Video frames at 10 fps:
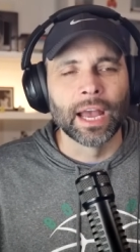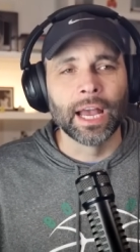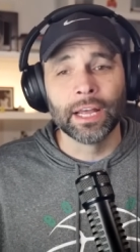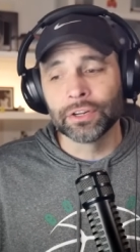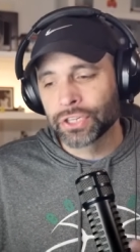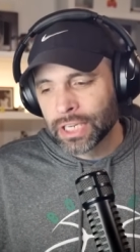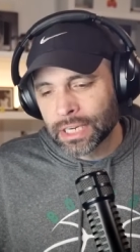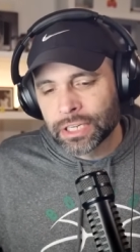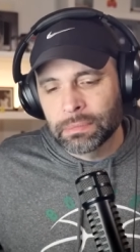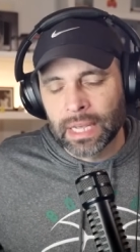And she
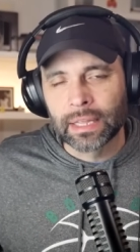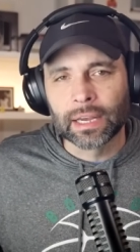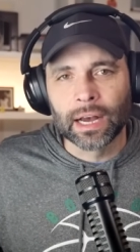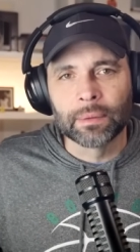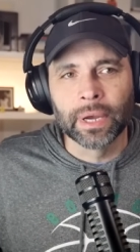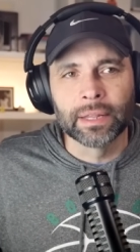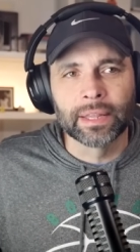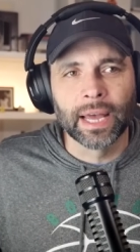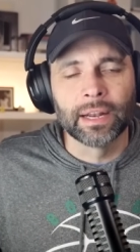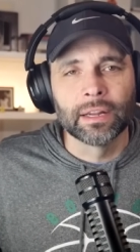actually made the comment
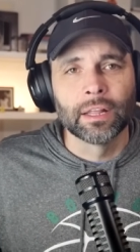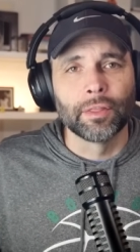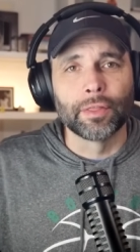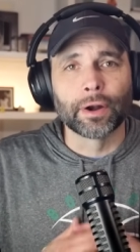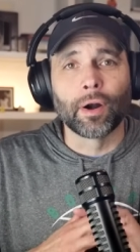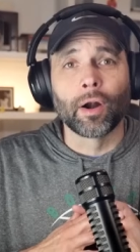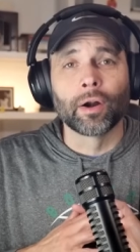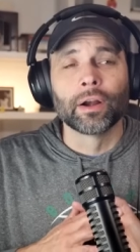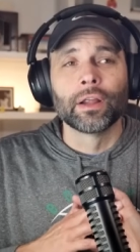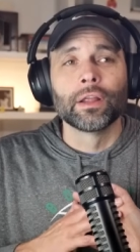that there
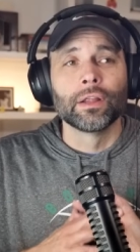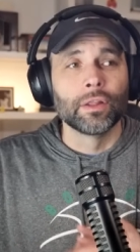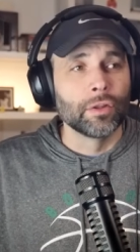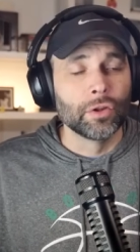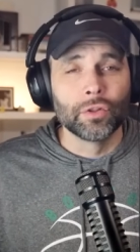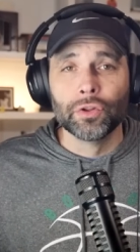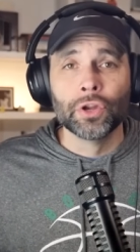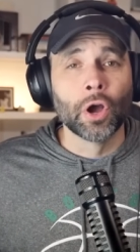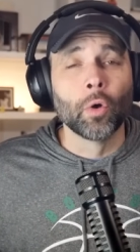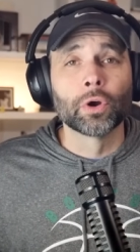are
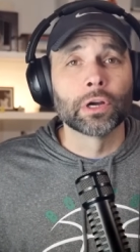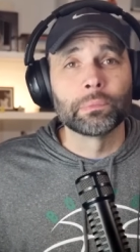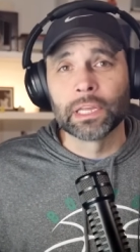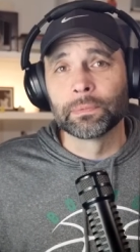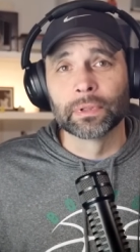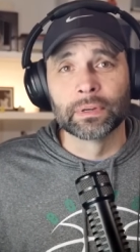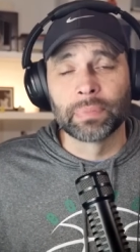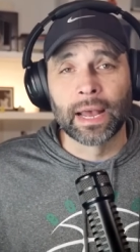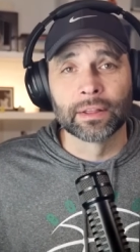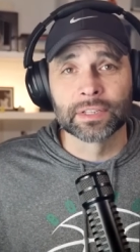no good people in
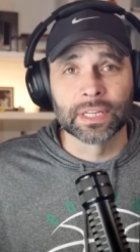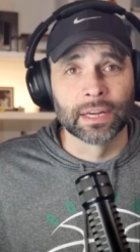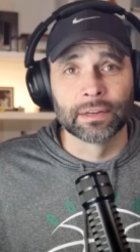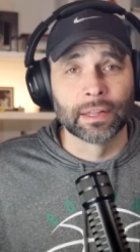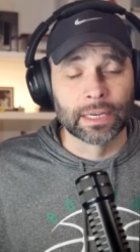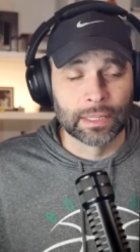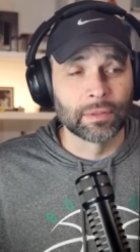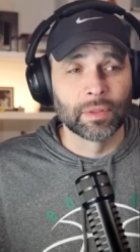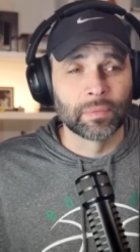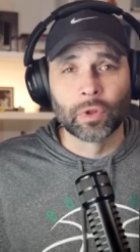Palestine. Like,
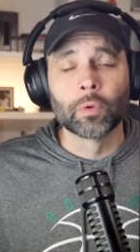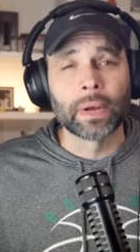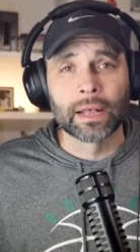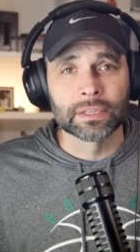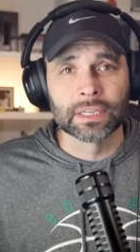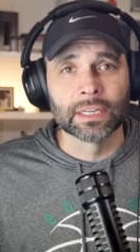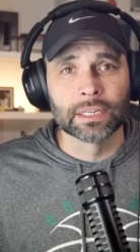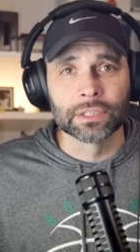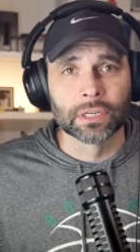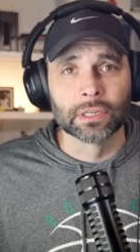in the, no Palestinian
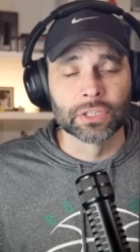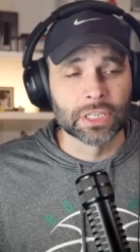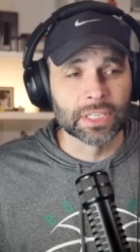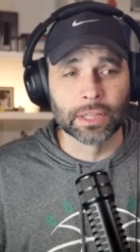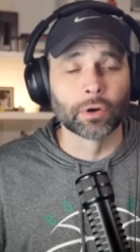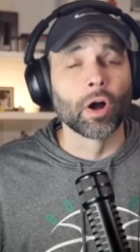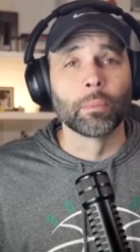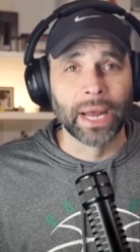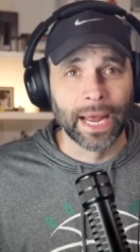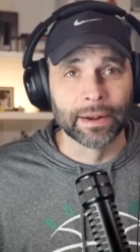is good. She said they're all
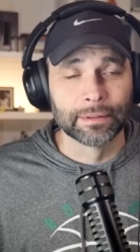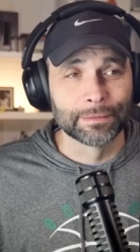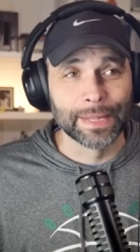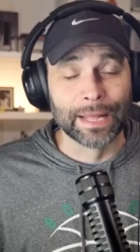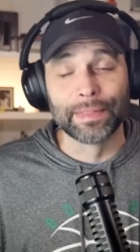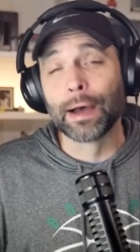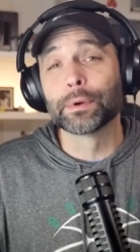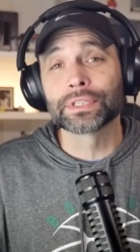bad. That that yeah.